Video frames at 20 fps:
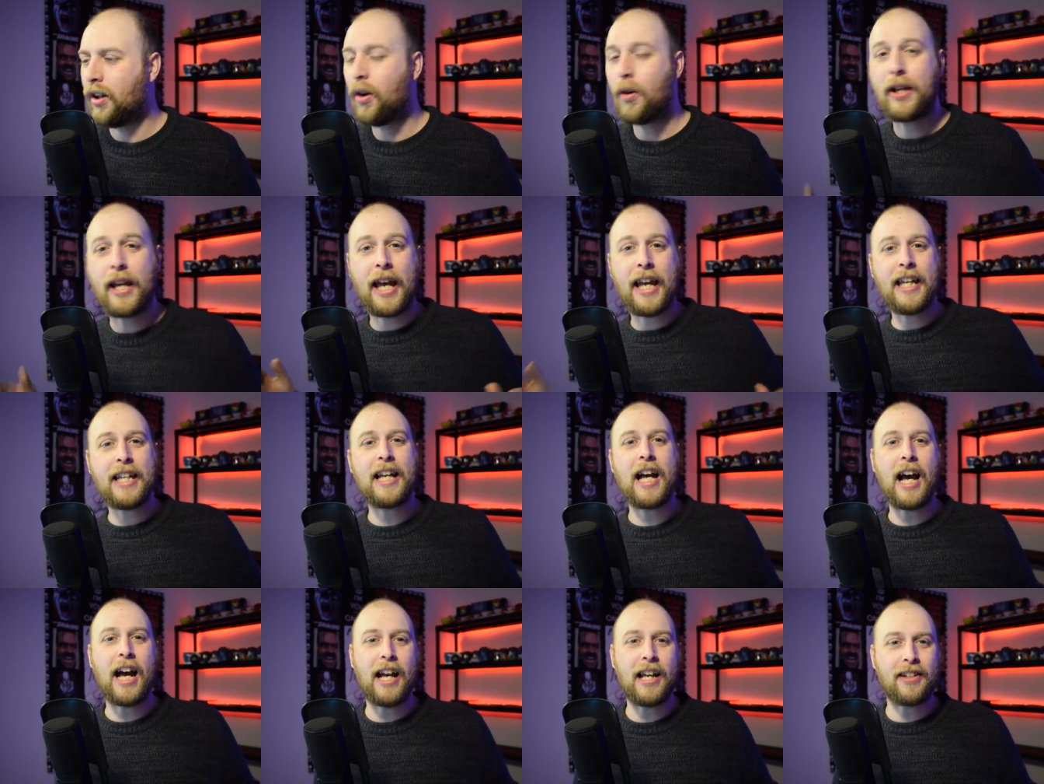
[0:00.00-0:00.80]
Okay,
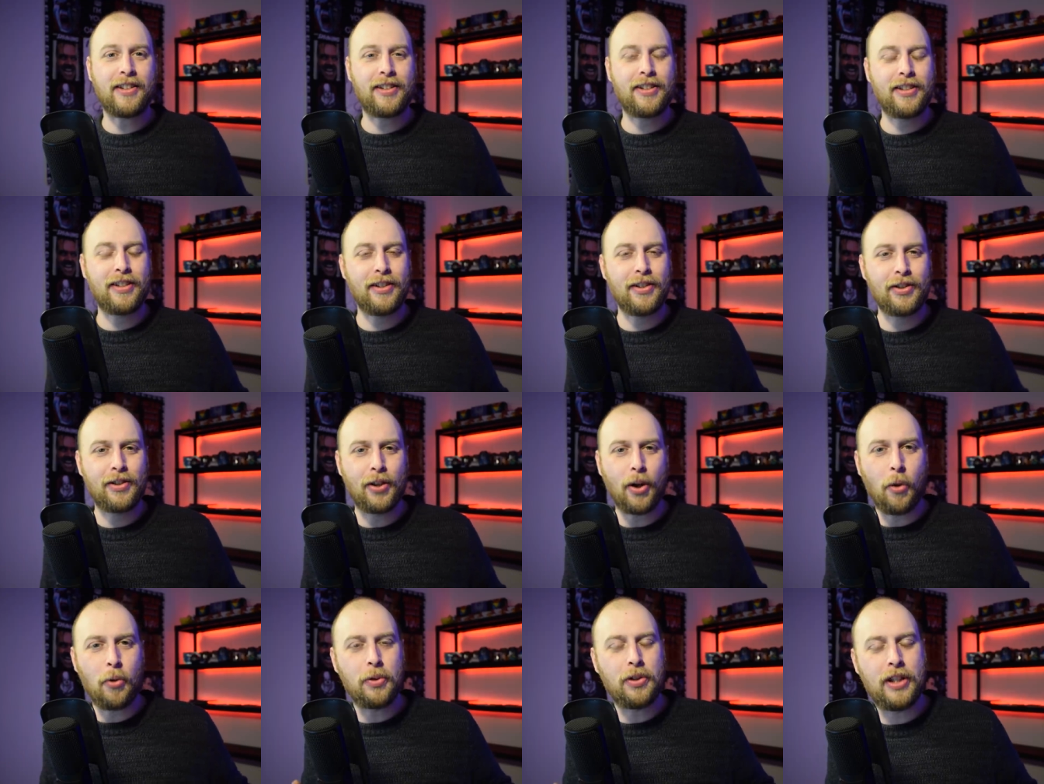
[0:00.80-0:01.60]
guys.
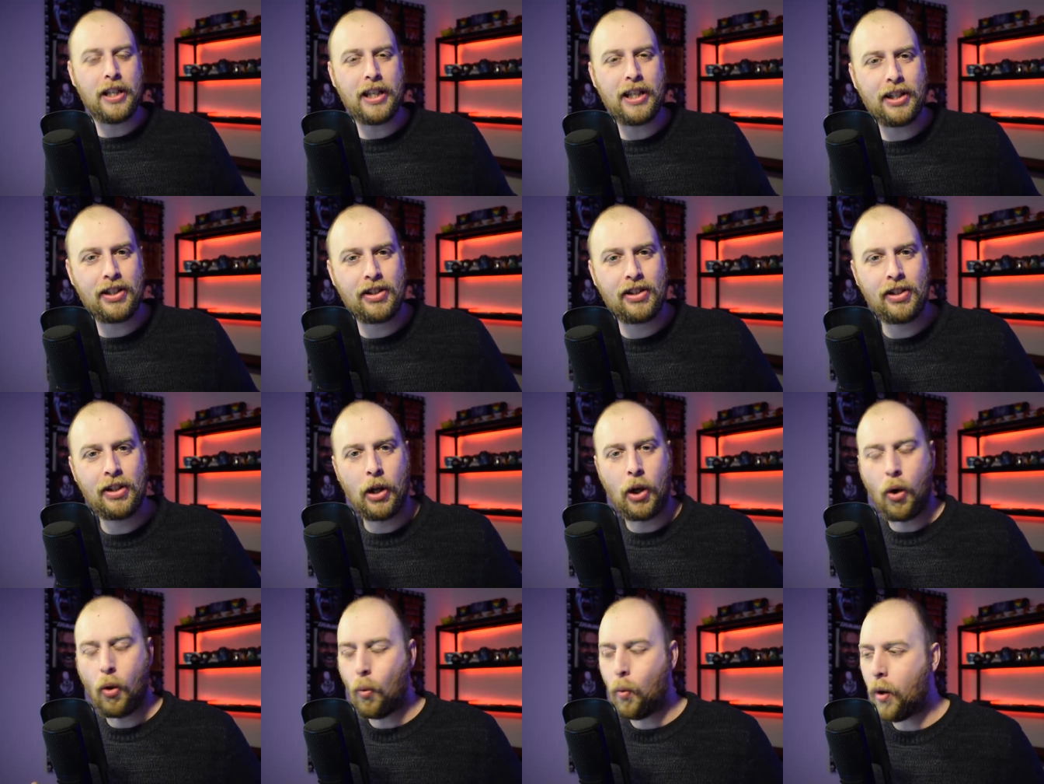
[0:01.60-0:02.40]
So this
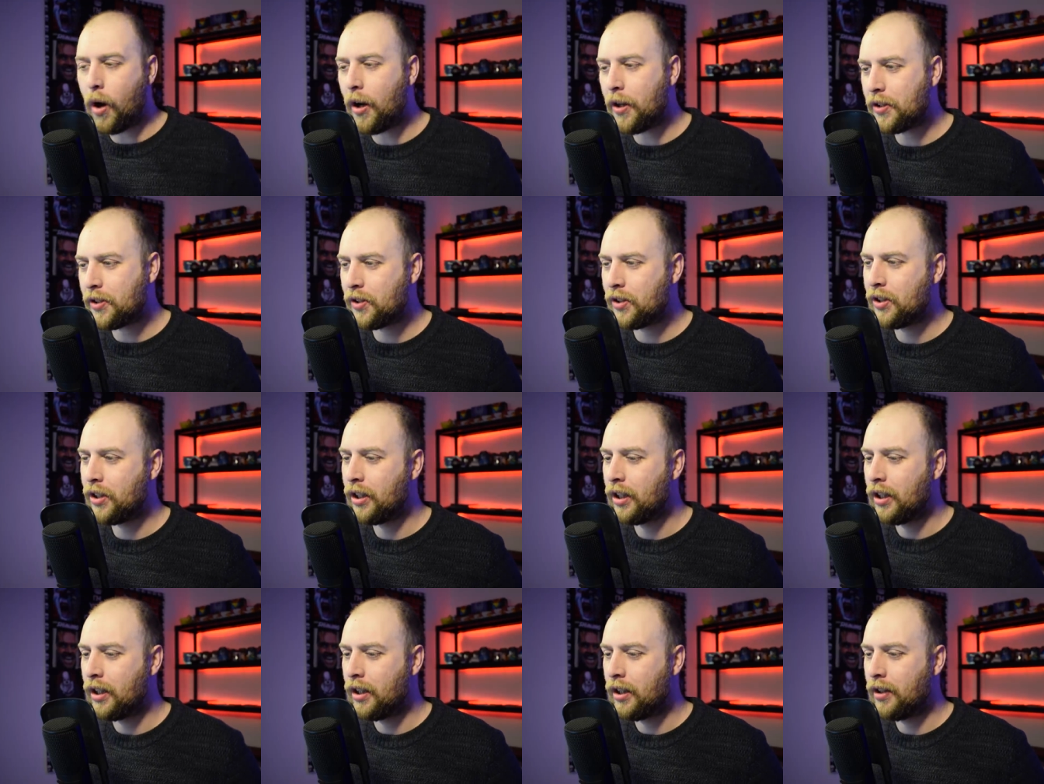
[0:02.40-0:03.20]
was
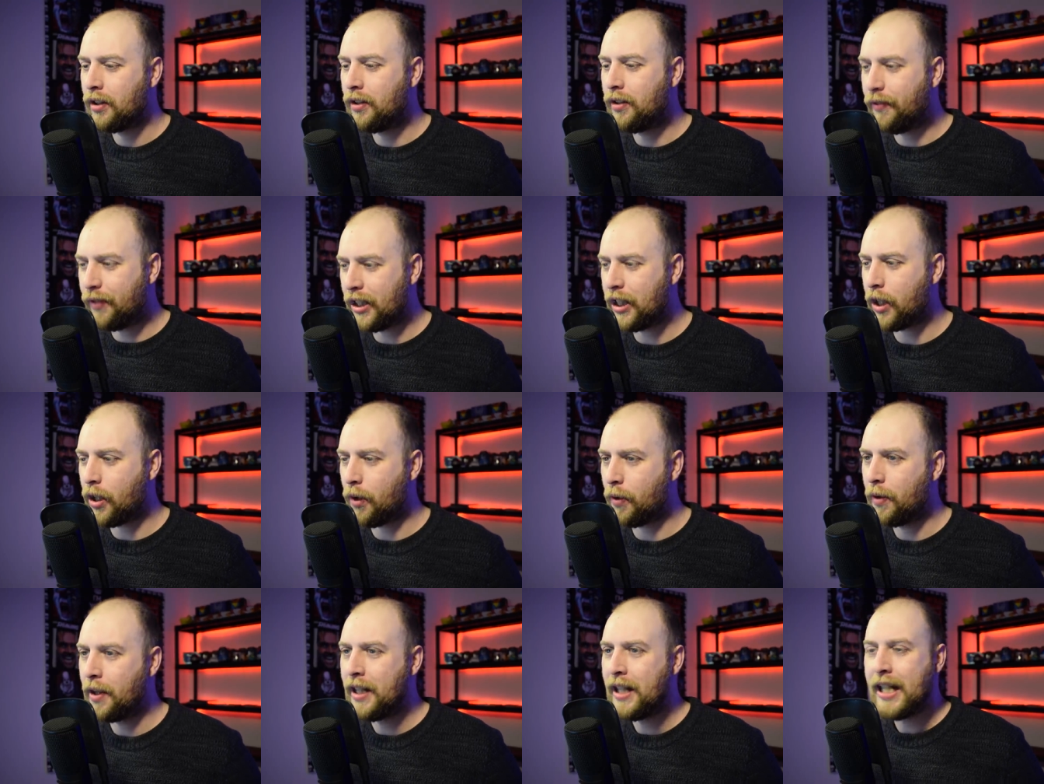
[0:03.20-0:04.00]
the
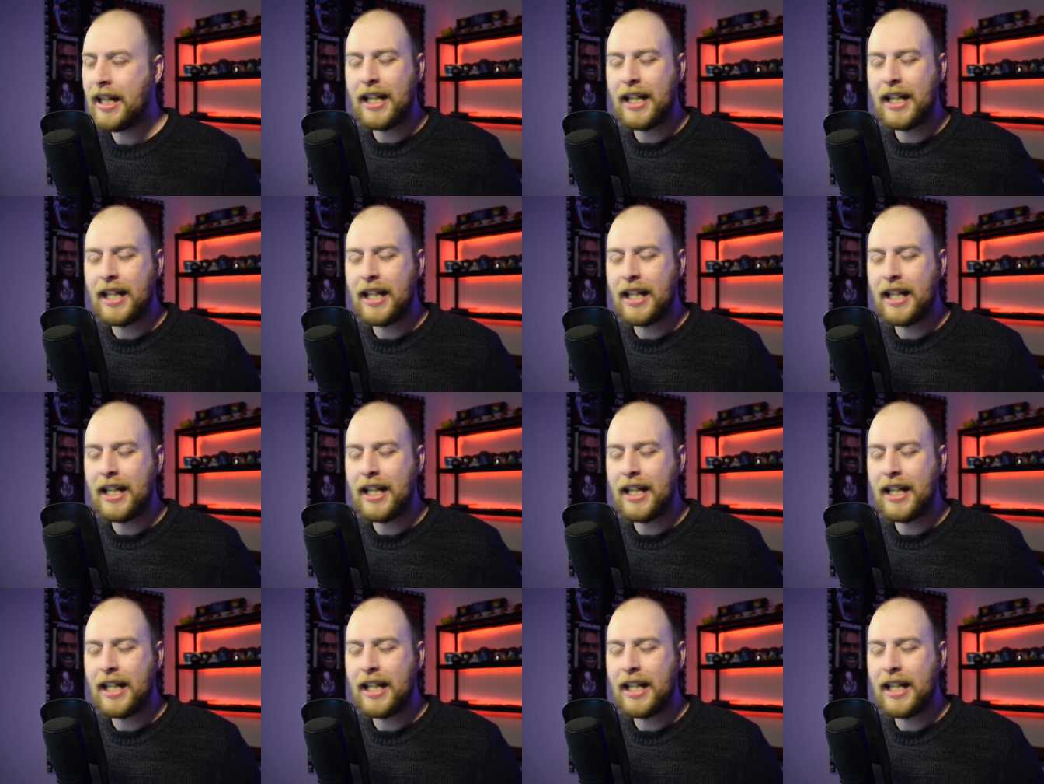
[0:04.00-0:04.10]
video.